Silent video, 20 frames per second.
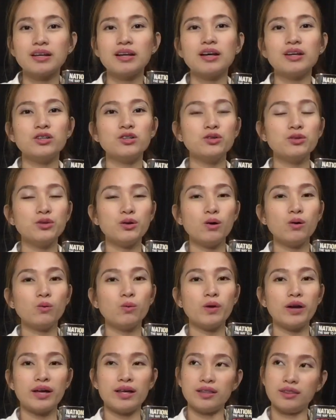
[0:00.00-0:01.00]
You know
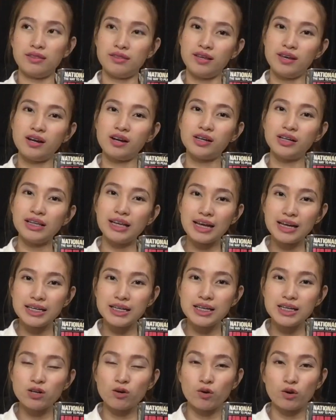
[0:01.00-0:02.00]
when they are
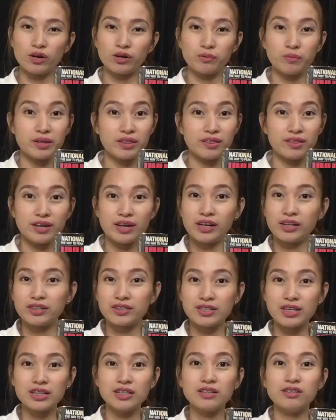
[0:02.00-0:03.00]
lying or when they are
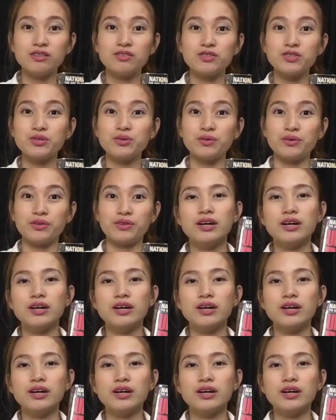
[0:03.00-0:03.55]
telling the truth.